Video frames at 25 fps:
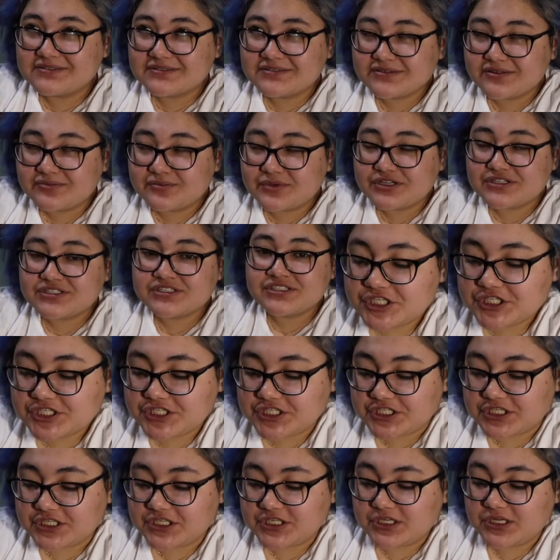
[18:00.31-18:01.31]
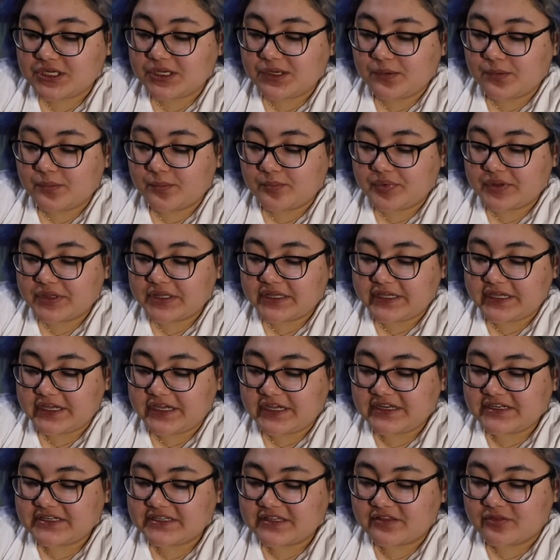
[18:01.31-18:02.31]
so much. She
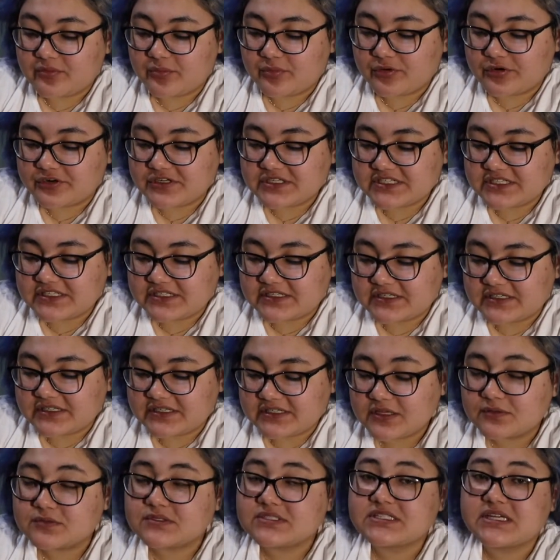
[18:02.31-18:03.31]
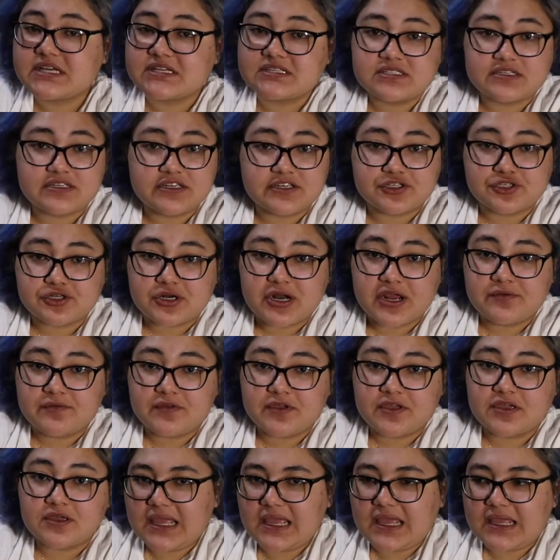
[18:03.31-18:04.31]
played the person that was texting and
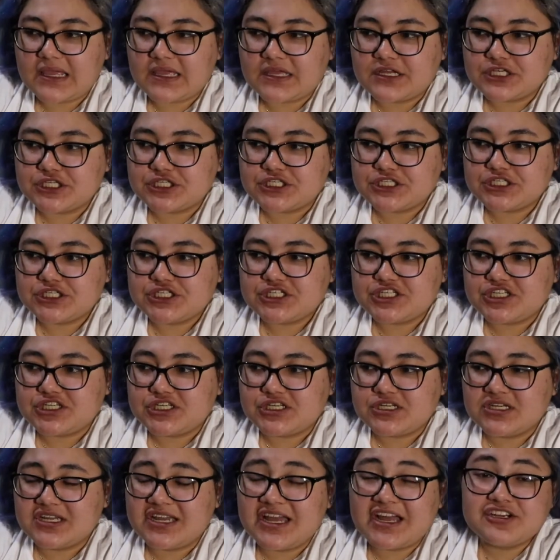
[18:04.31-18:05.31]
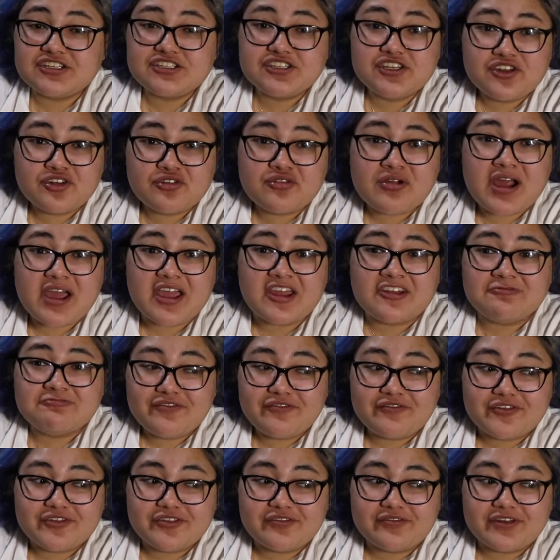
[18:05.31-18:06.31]
driving, and she actually cried
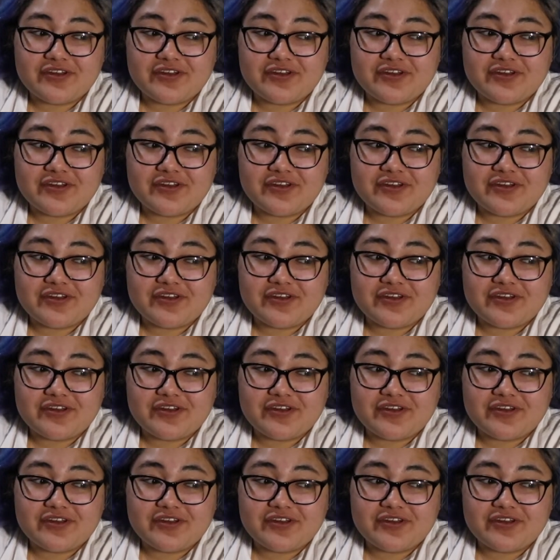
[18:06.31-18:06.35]
for the